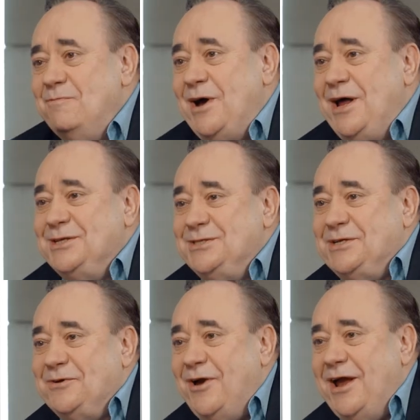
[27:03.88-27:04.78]

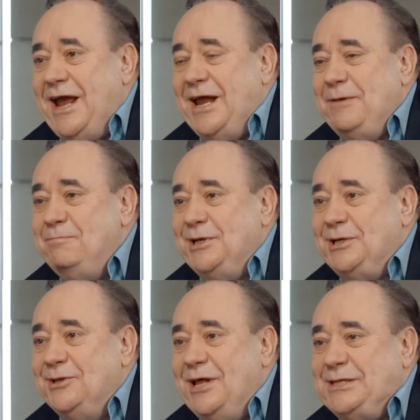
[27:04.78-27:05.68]
Barnes not at all. Any
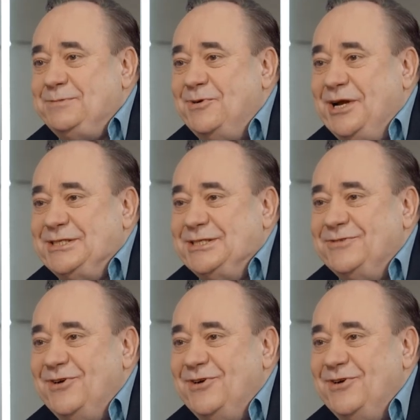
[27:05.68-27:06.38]
political aspirations